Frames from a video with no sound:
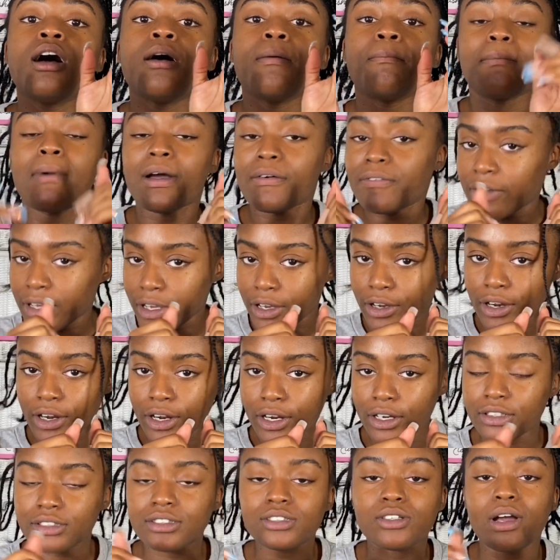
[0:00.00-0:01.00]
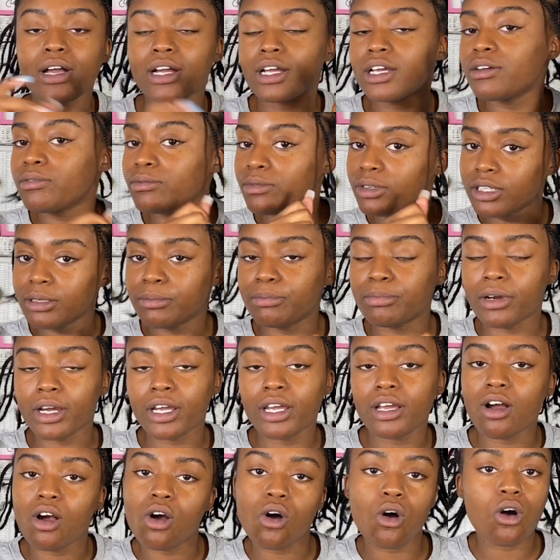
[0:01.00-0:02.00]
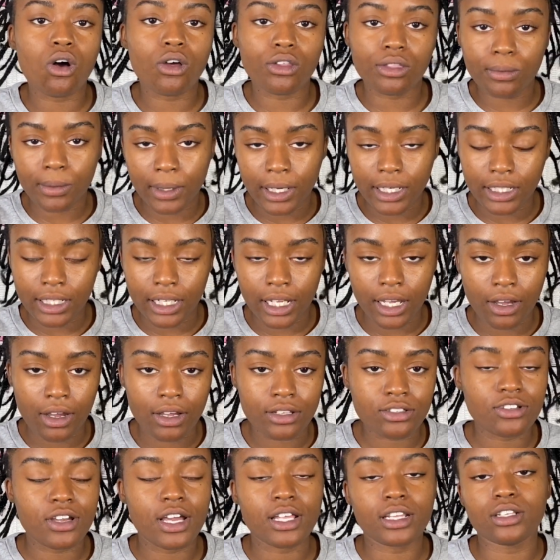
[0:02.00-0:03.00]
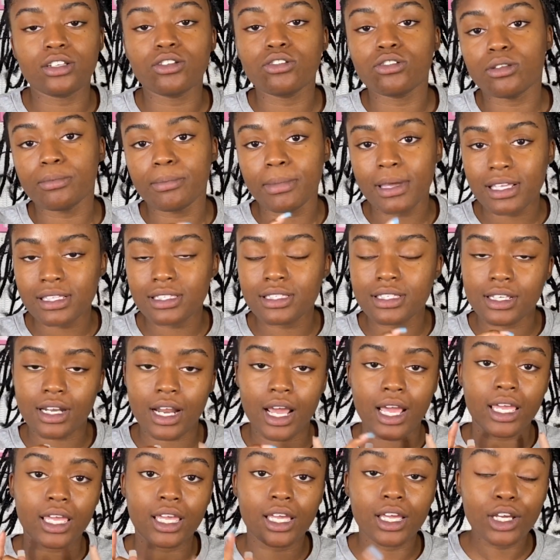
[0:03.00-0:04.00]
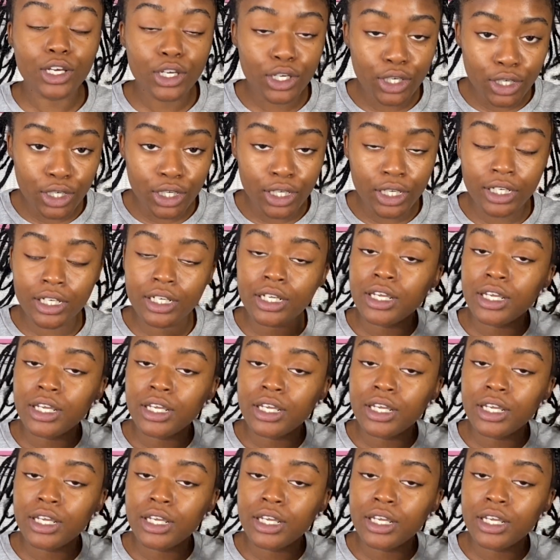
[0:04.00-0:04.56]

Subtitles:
my finger hurt, so I couldn't really braid all the way down. I tried to do the best that I could.